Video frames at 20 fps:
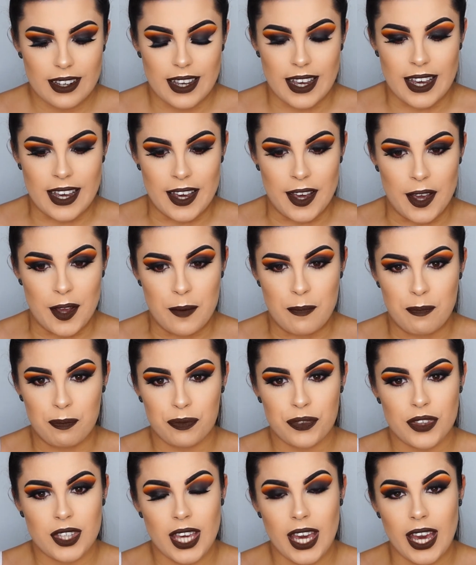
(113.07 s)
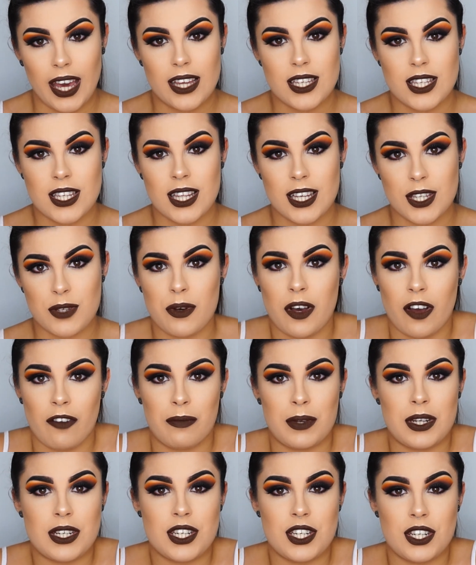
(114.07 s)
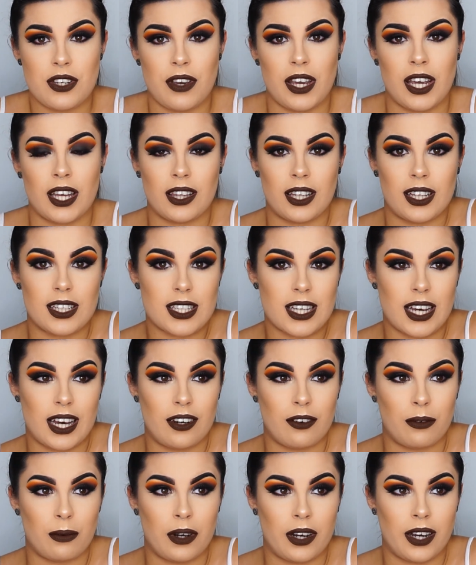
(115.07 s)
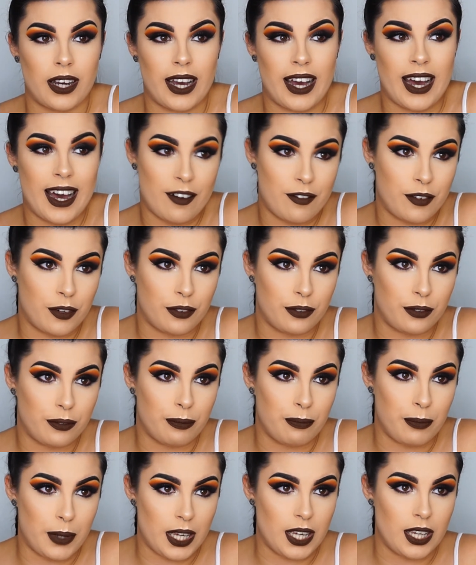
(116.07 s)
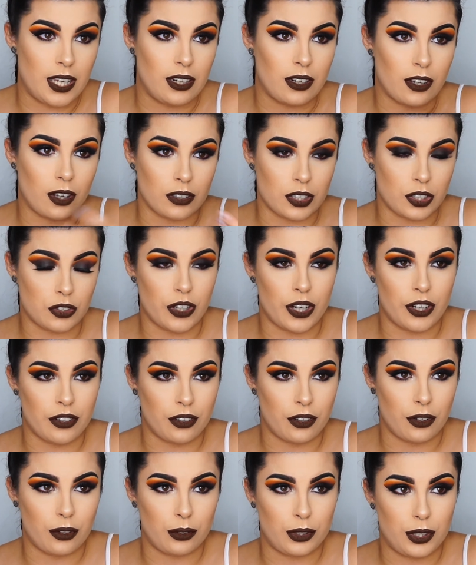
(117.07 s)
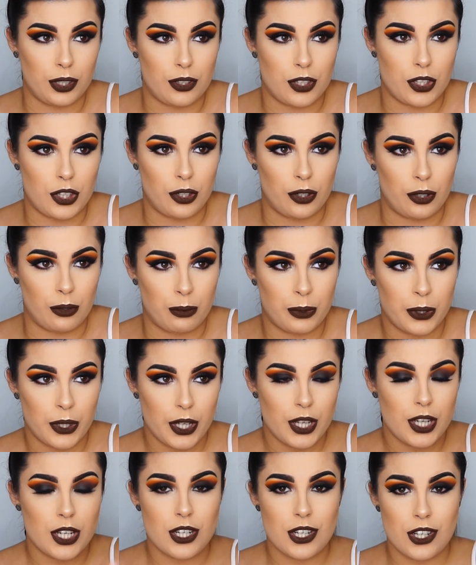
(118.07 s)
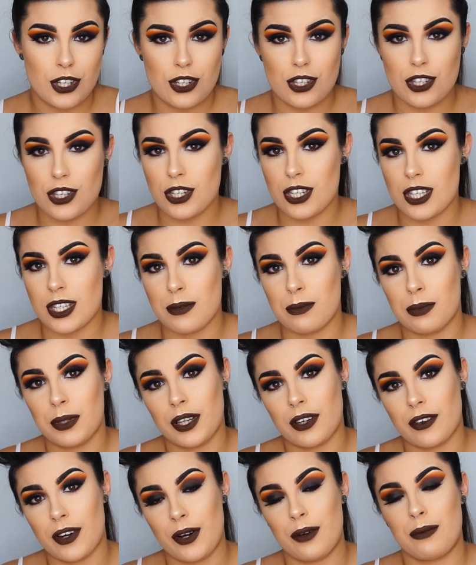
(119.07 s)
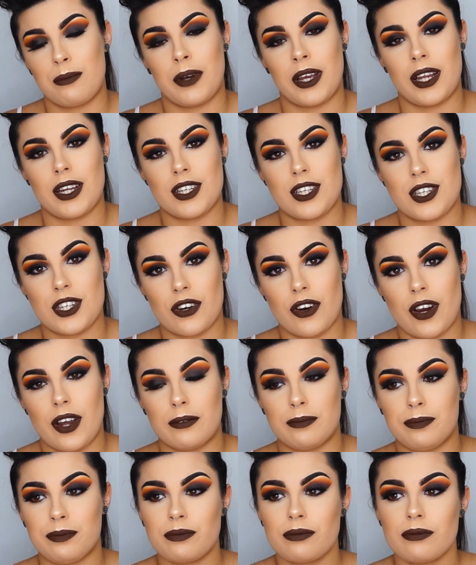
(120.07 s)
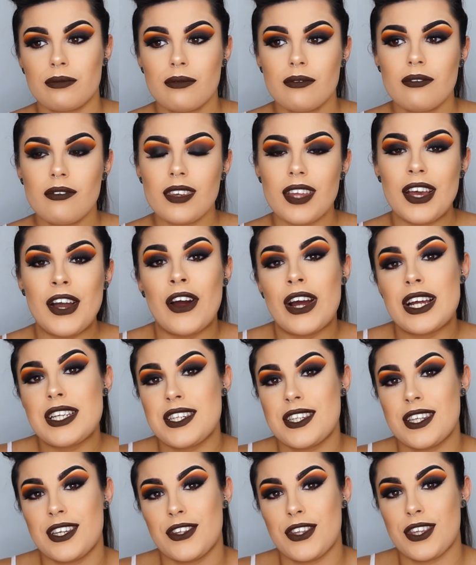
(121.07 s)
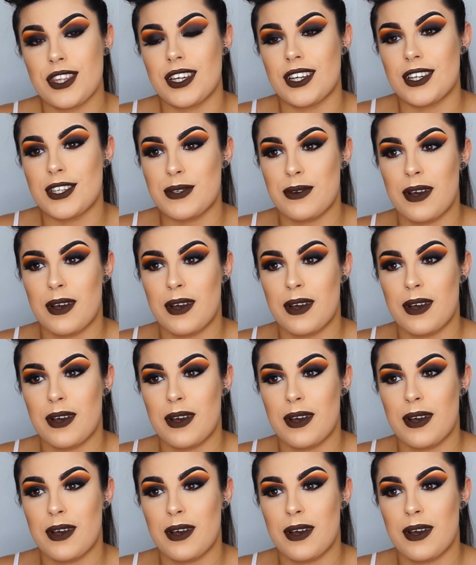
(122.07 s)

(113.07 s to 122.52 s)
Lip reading: So that's what I've been doing, and that's kind of why I haven't been concentrating on the whole YouTube, just to simply grow my Instagram. Alright, so the other thing as